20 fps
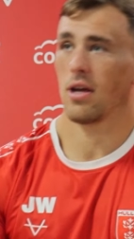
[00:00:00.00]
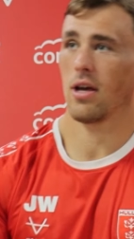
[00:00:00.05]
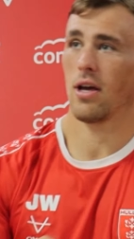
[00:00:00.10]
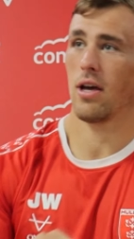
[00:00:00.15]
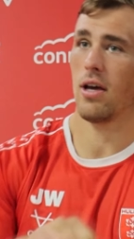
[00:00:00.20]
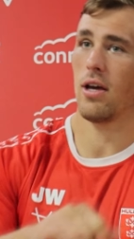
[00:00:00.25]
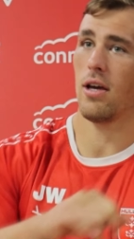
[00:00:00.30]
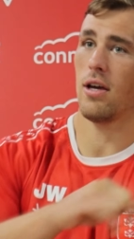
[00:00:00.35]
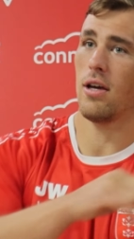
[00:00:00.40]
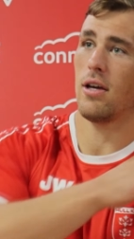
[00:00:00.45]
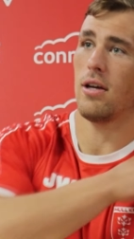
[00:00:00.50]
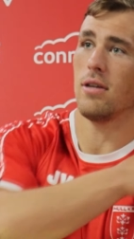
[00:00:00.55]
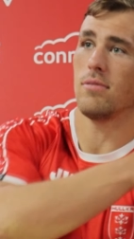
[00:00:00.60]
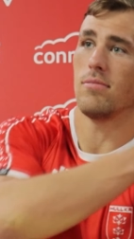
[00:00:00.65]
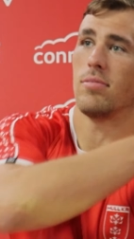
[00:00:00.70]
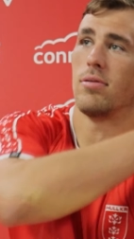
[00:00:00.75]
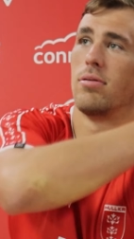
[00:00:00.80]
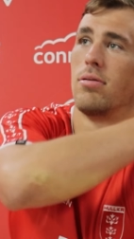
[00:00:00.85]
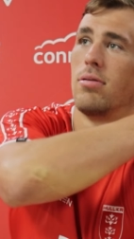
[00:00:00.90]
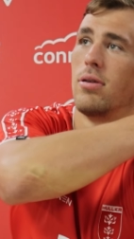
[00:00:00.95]

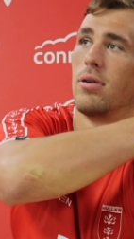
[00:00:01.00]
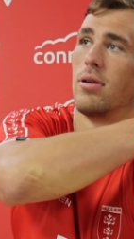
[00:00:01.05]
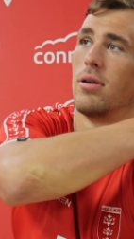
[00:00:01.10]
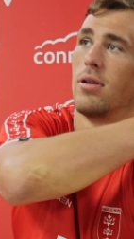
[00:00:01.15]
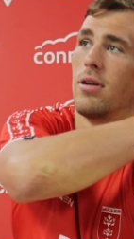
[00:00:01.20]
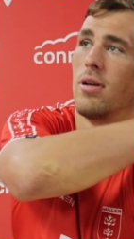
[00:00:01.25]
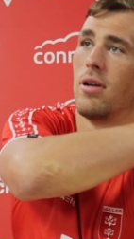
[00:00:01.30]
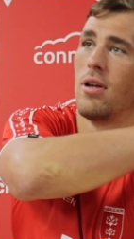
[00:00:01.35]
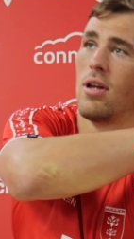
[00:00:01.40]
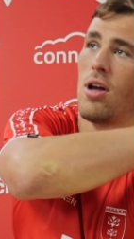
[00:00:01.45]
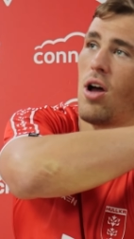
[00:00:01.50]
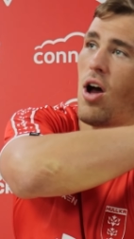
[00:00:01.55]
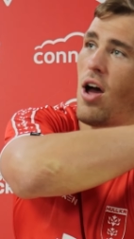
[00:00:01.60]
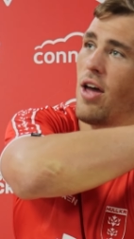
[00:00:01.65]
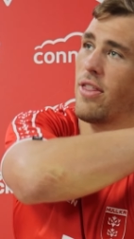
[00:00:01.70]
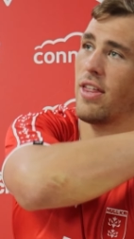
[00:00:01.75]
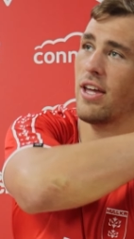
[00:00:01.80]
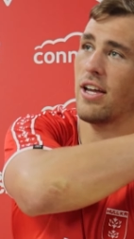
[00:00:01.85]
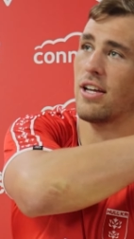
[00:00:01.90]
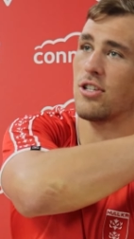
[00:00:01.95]

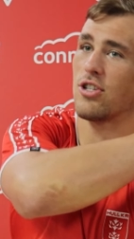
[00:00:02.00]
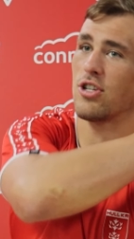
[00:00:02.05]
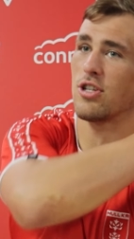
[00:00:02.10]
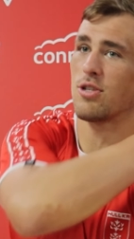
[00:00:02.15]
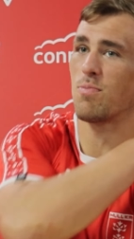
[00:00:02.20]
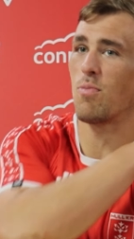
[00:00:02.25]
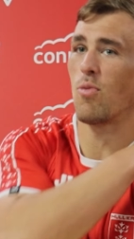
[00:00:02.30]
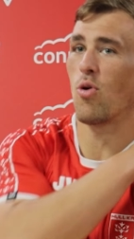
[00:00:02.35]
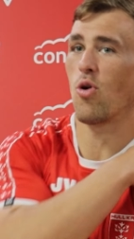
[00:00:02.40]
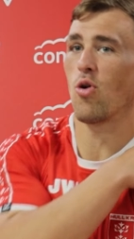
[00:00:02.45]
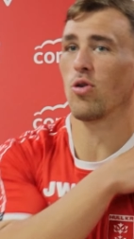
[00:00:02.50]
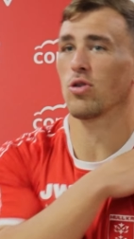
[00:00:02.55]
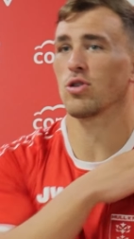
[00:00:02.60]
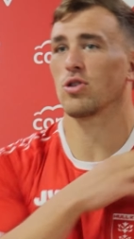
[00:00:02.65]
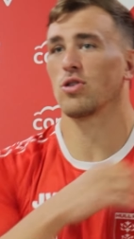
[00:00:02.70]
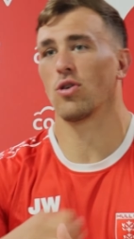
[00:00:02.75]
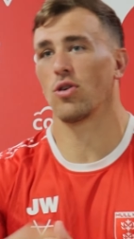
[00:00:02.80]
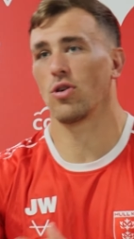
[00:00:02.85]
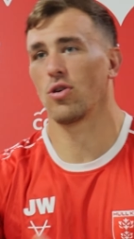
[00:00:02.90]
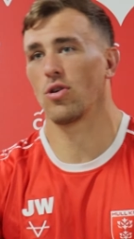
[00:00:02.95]
I think it's just more
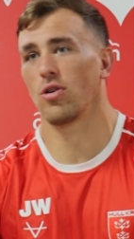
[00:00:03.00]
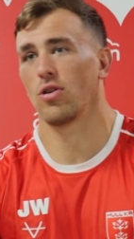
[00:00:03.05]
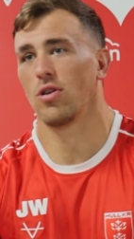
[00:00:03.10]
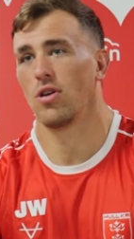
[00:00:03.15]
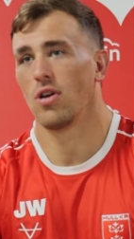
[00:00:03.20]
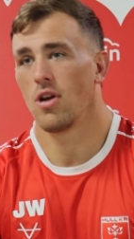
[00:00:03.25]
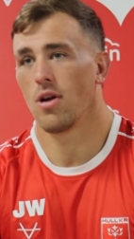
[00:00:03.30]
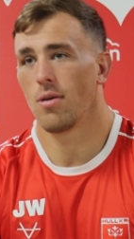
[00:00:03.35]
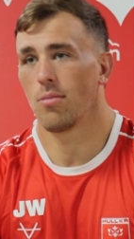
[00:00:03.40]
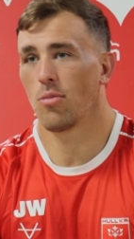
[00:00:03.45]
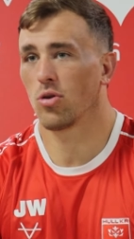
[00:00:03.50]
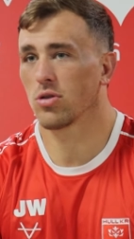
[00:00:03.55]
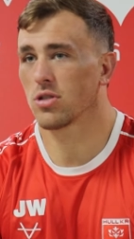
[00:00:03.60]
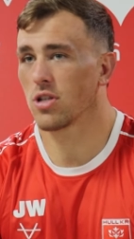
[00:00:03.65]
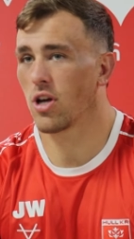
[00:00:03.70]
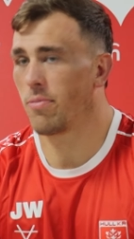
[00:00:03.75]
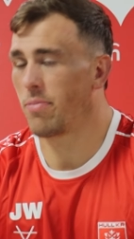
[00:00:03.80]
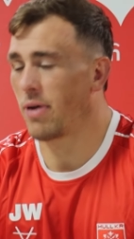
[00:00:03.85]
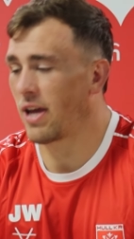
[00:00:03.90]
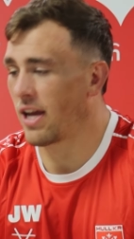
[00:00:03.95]
so
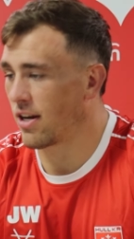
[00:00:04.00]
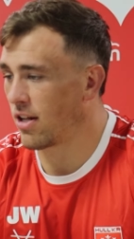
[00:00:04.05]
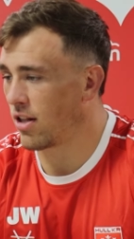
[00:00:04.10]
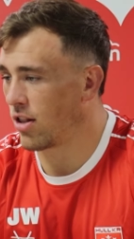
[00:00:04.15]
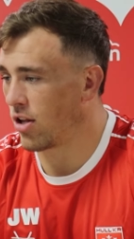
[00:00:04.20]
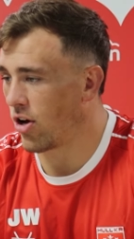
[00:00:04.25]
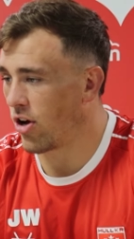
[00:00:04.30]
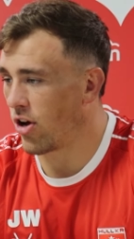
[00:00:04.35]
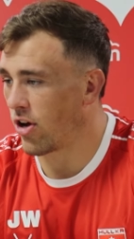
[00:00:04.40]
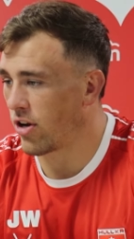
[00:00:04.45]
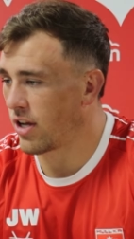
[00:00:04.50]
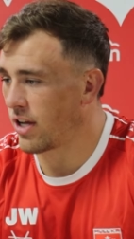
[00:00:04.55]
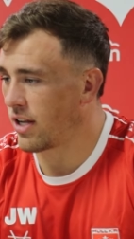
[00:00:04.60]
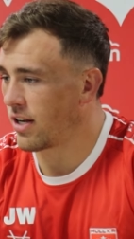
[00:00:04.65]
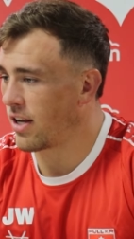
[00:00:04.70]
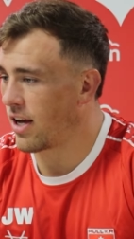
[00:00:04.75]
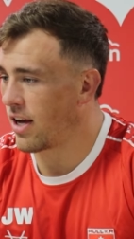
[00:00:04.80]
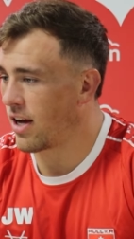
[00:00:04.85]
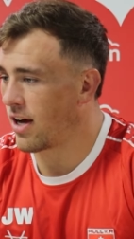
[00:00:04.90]
being alert and